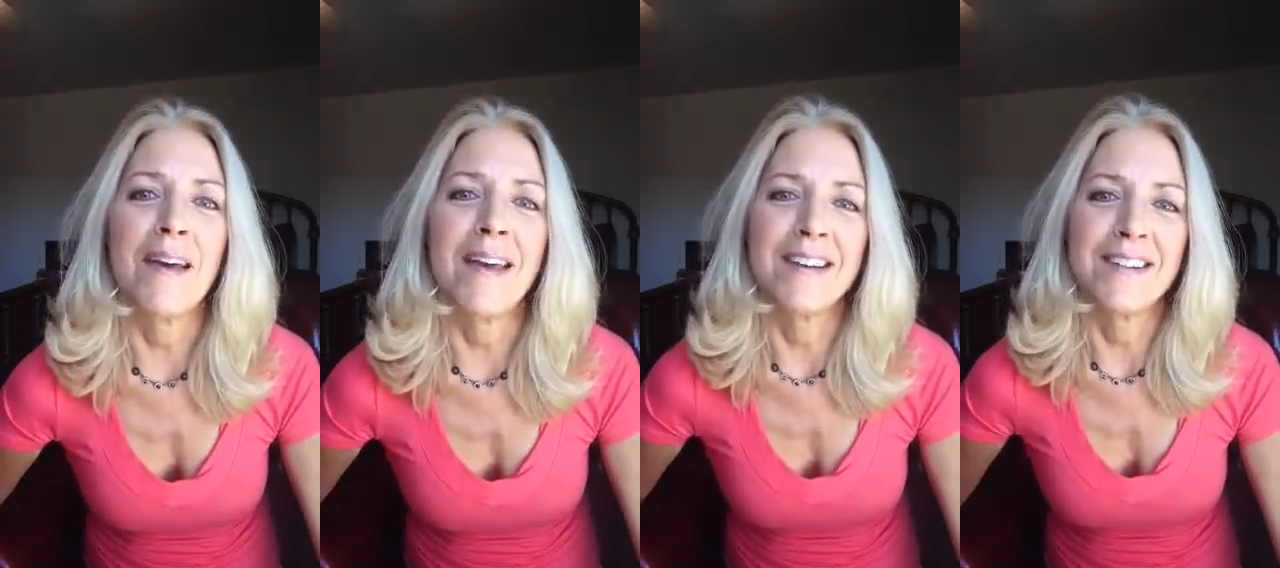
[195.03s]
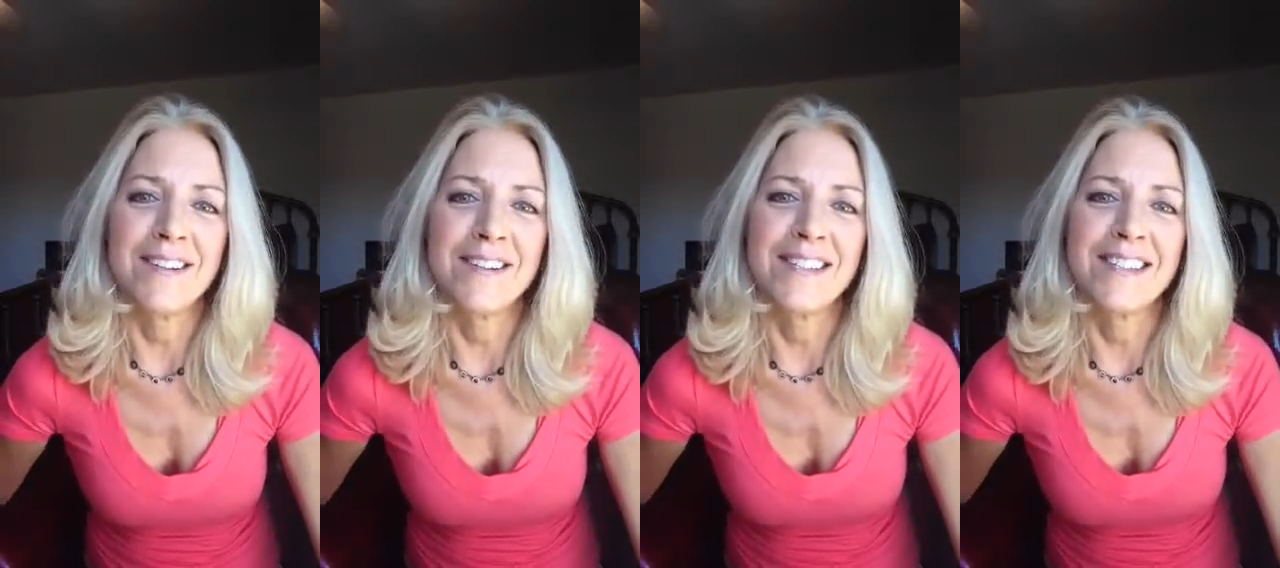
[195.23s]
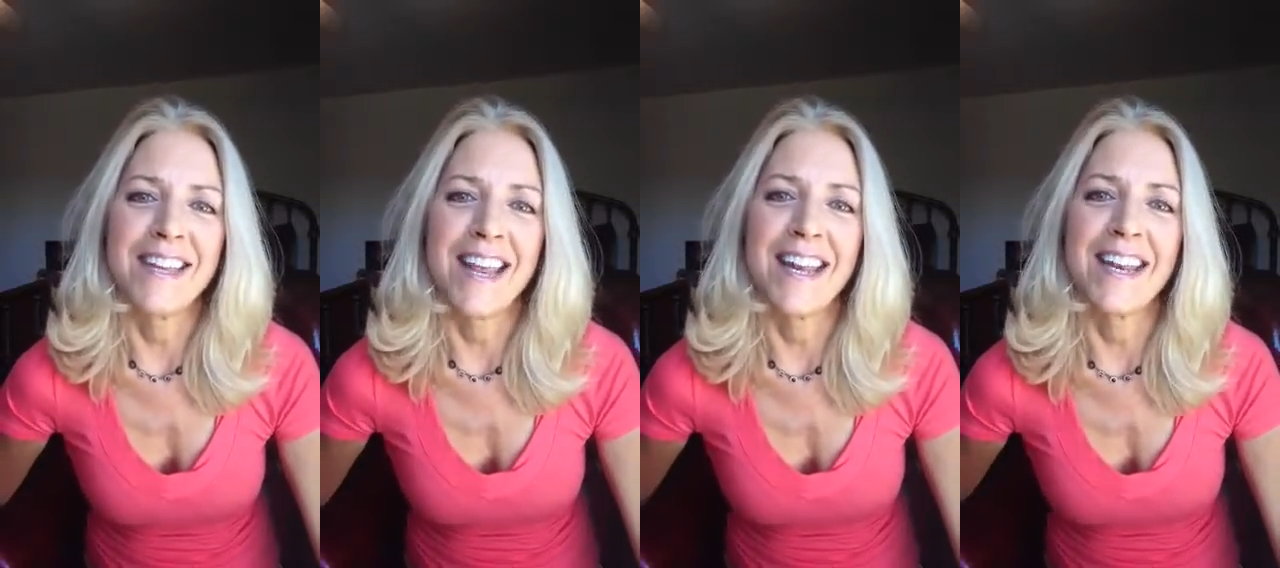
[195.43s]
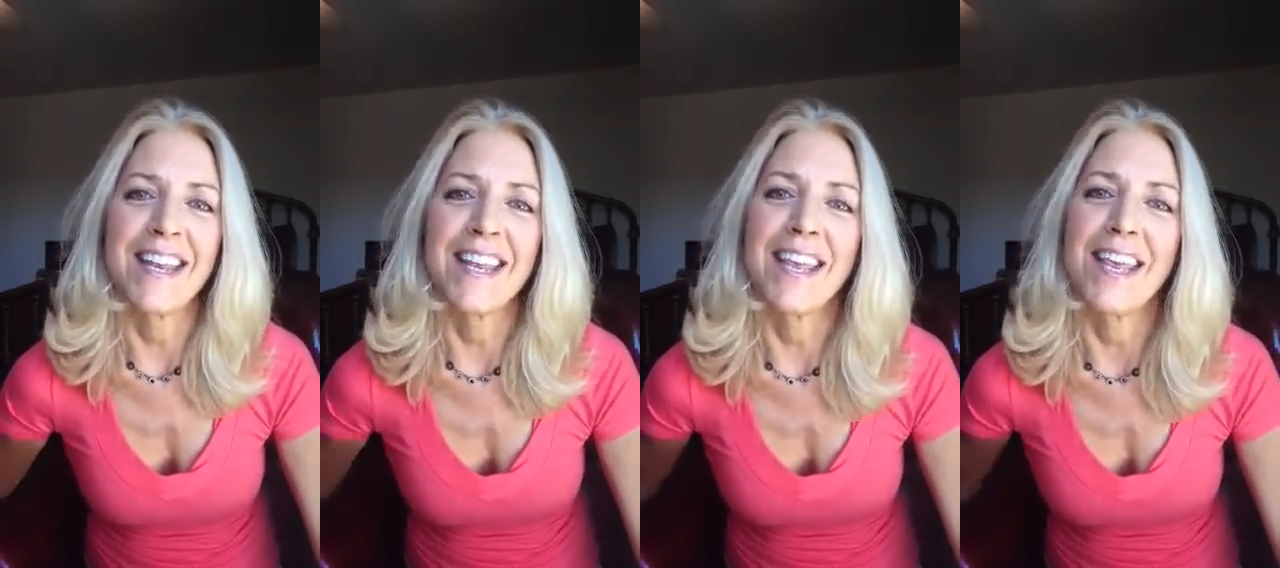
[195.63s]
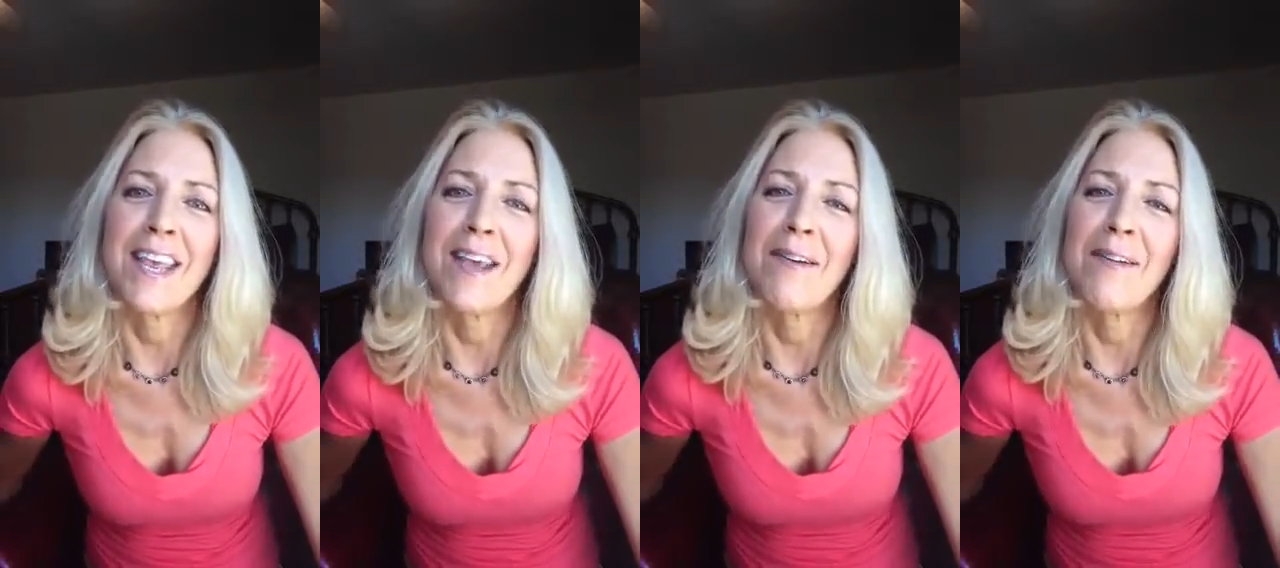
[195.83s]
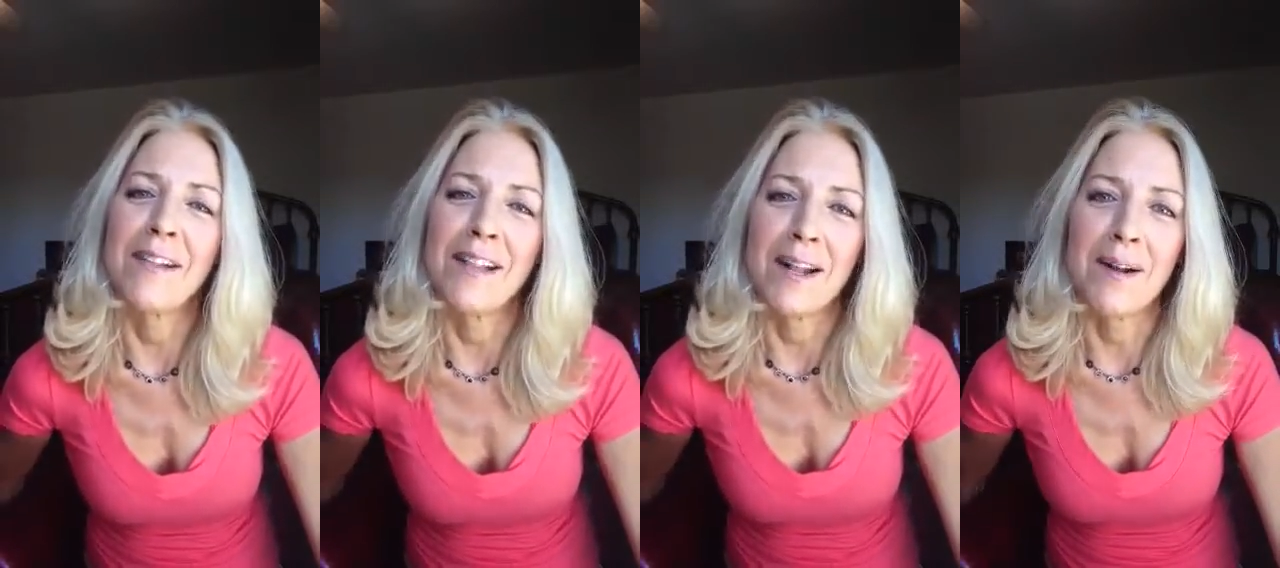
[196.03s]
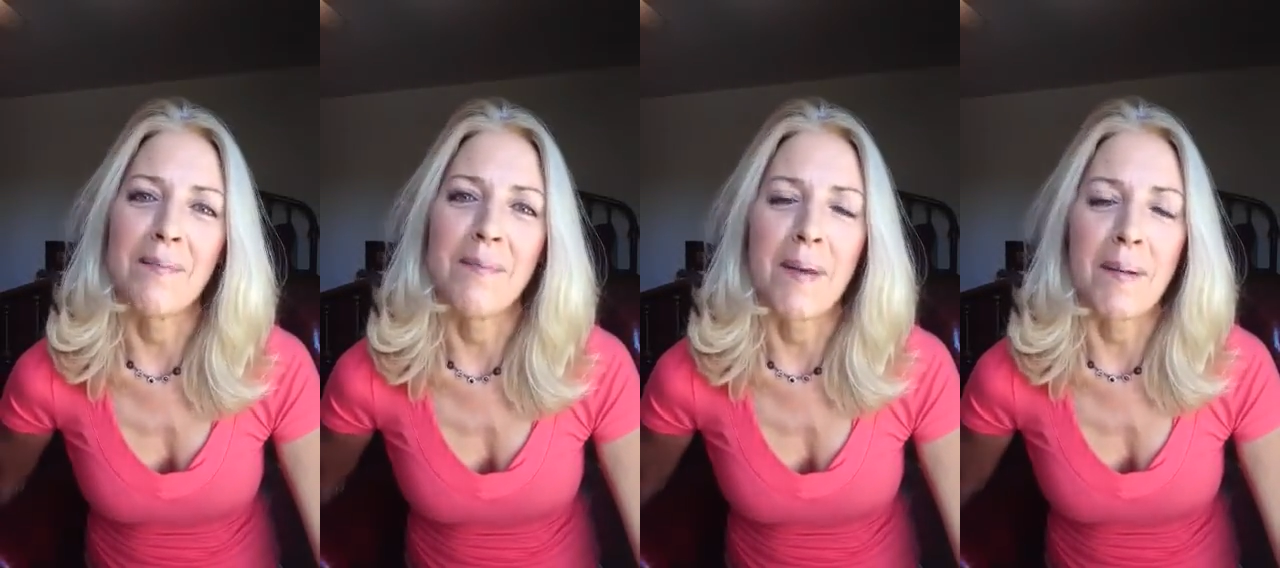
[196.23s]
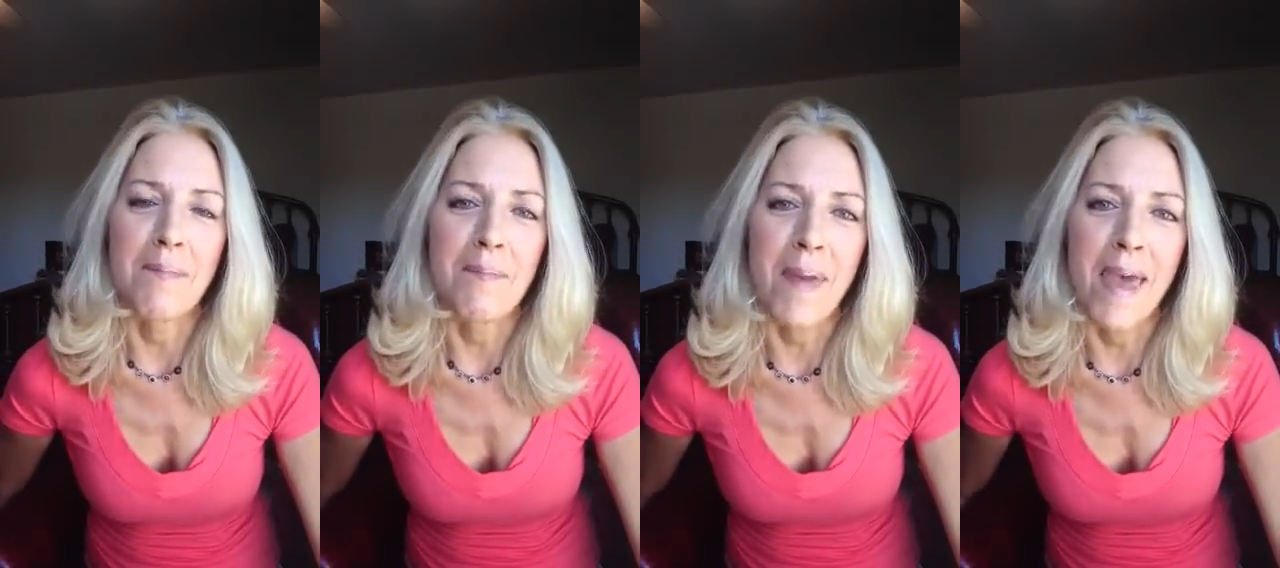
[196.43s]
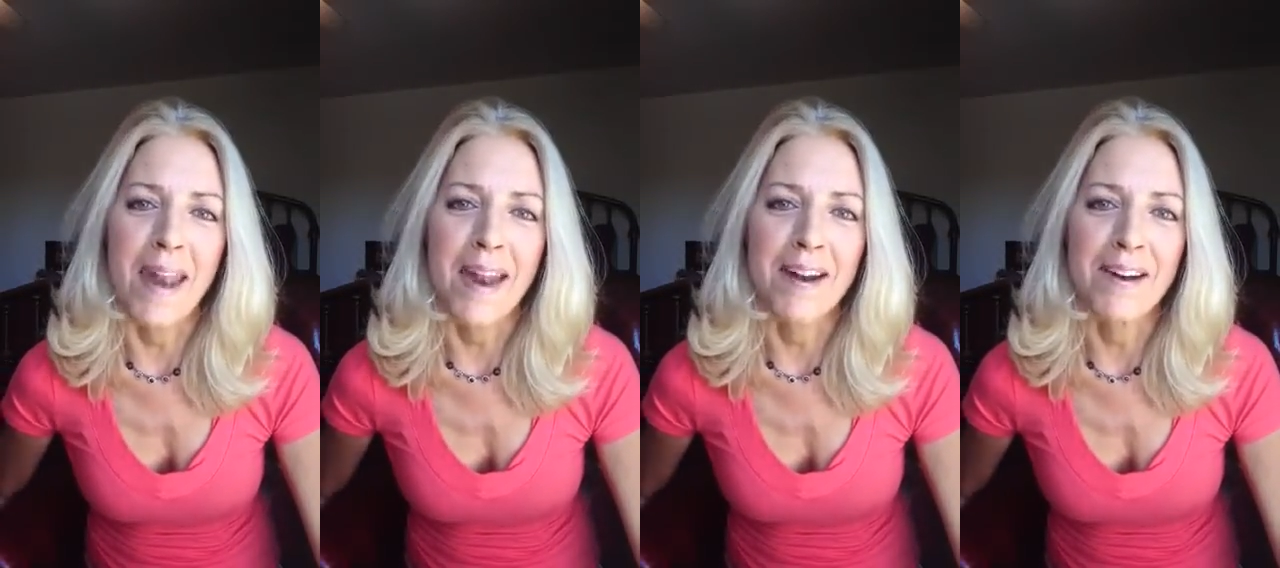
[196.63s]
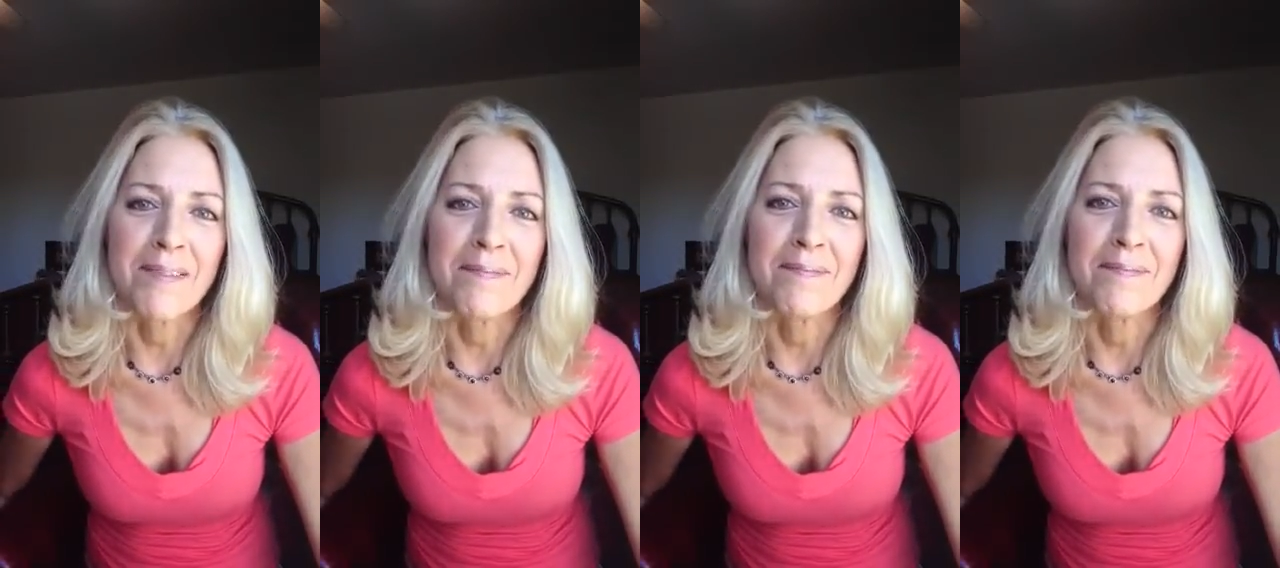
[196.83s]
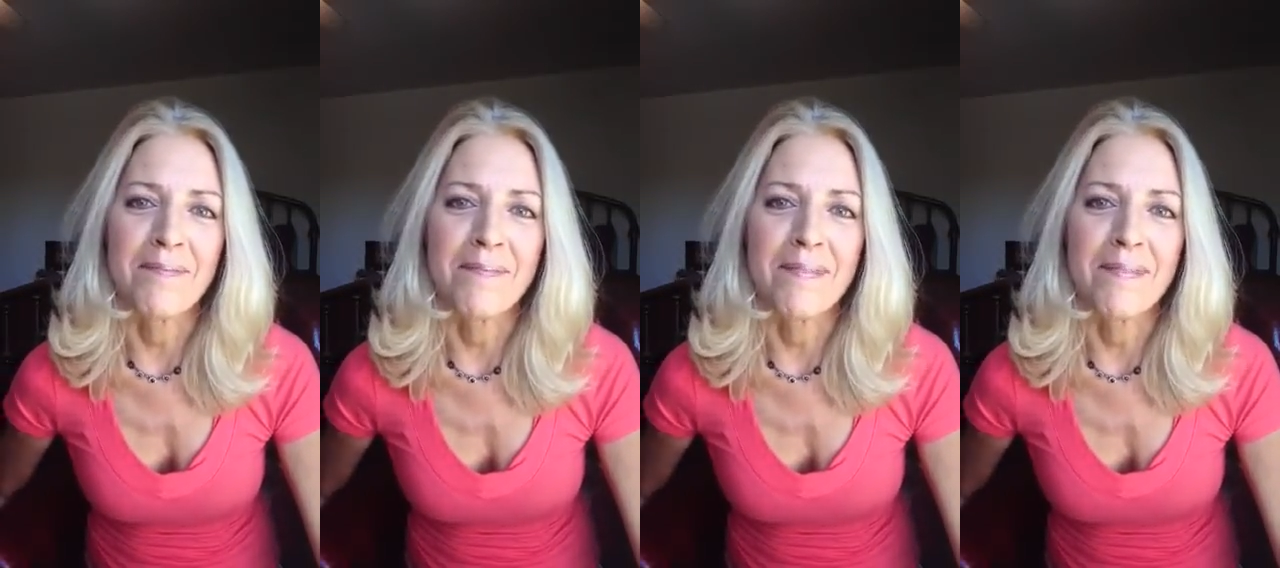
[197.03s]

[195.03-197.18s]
understanding you a little bit better.